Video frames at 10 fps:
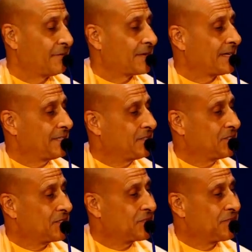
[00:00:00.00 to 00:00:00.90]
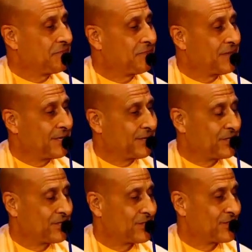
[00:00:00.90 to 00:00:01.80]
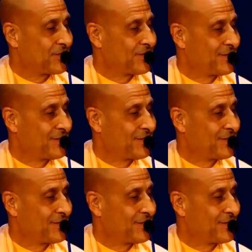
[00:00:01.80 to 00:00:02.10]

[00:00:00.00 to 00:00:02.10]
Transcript: And when I just finished,